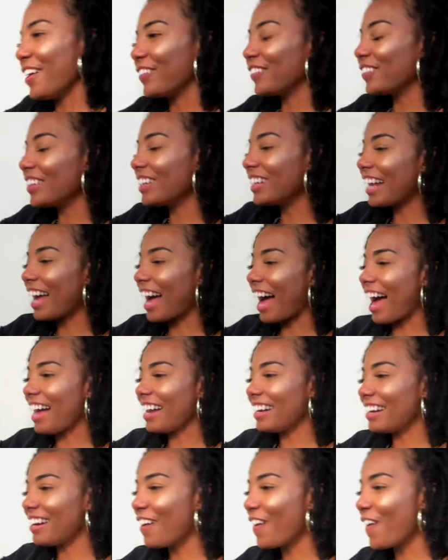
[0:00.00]
What
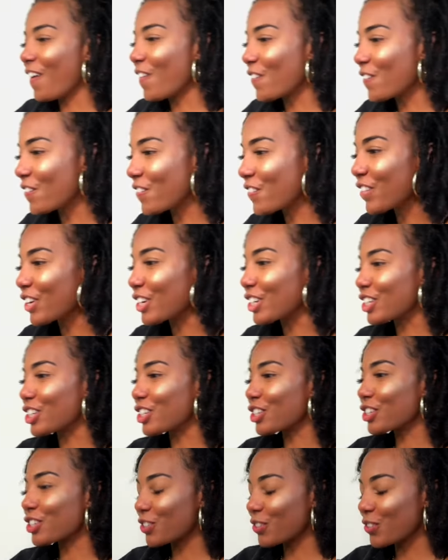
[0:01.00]
I know for
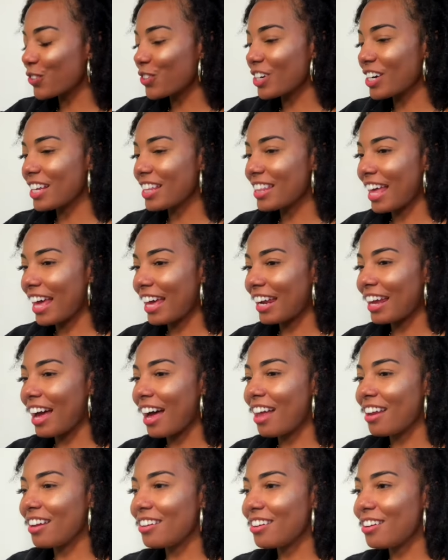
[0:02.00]
sure that
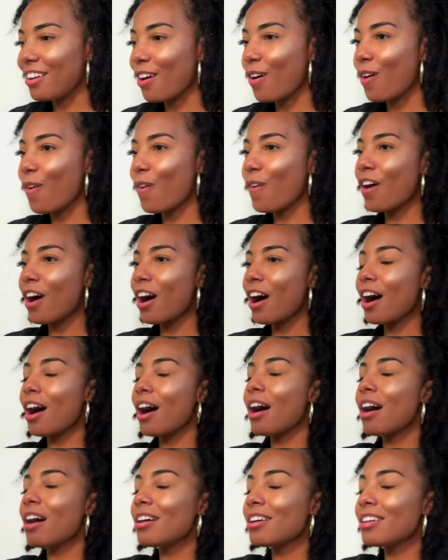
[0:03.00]
I know
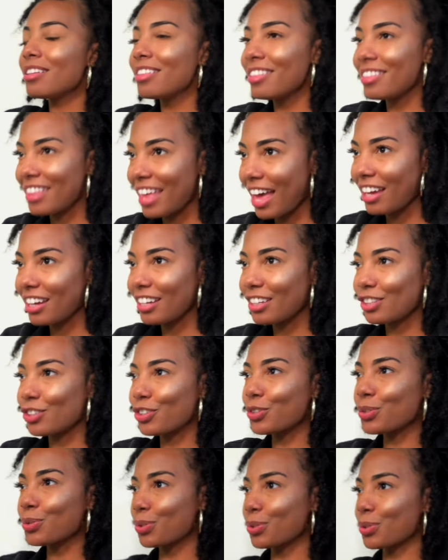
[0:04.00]
that
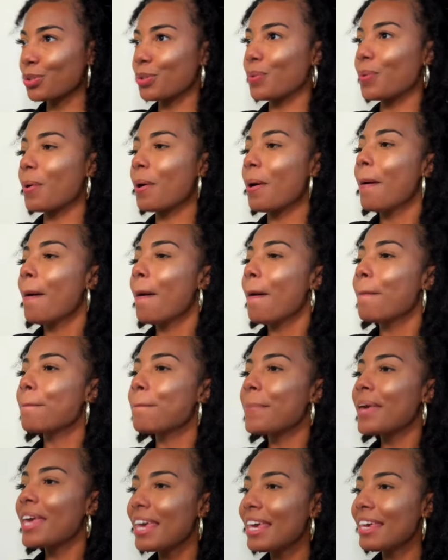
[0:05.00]
is true:
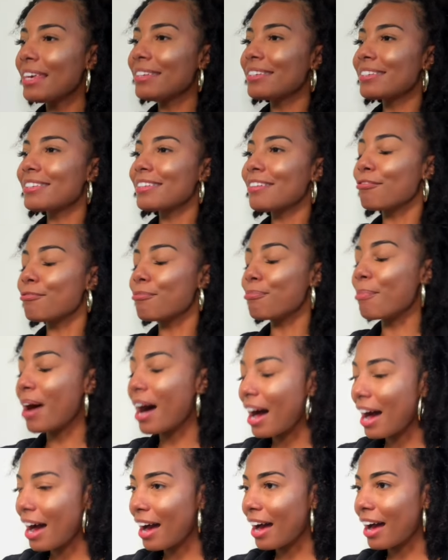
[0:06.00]
peace of
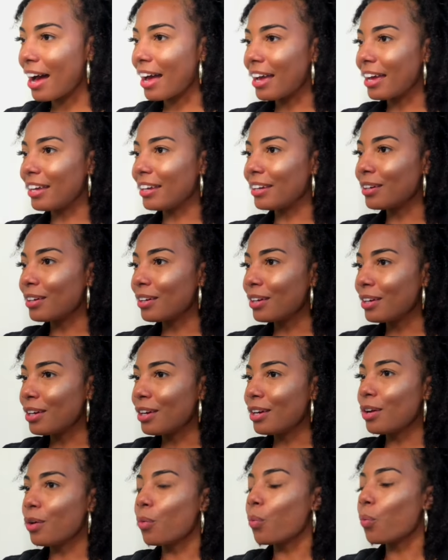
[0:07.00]
mind
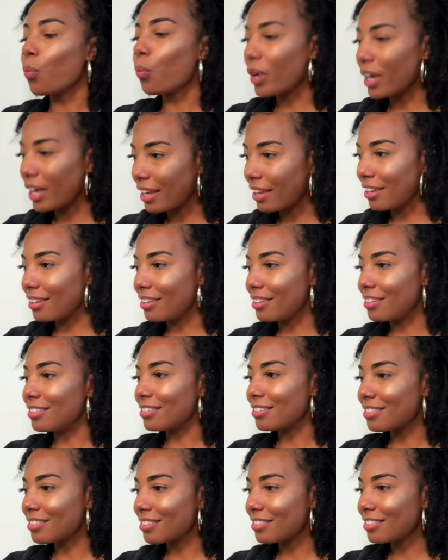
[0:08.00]

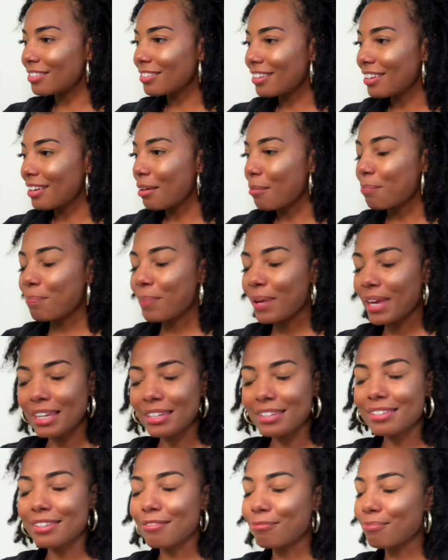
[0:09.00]
wins.
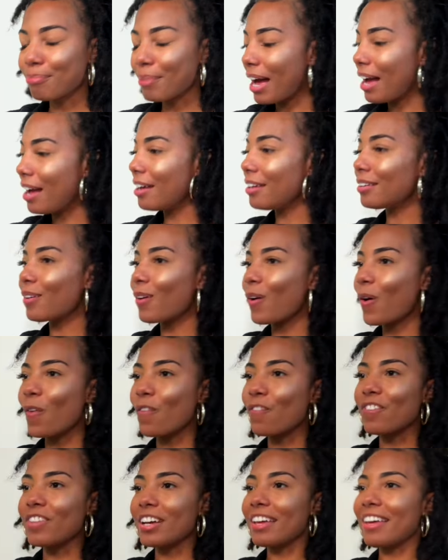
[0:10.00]
Peace of mind
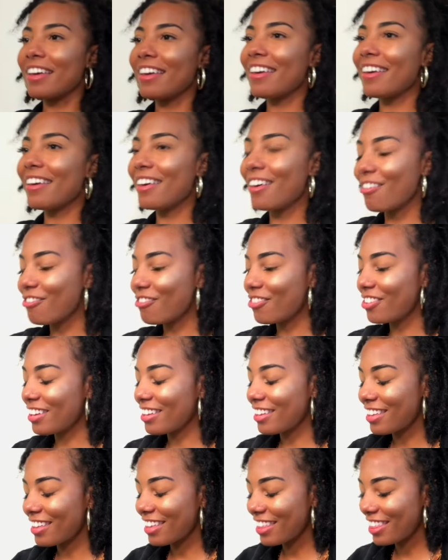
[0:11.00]
over
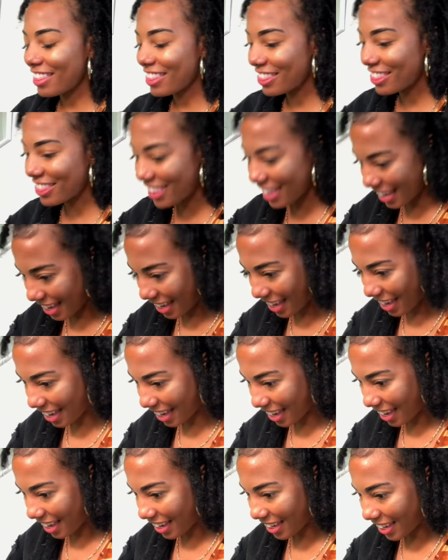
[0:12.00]

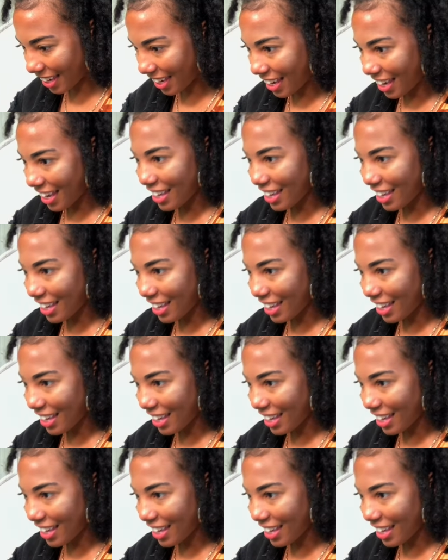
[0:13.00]
everything.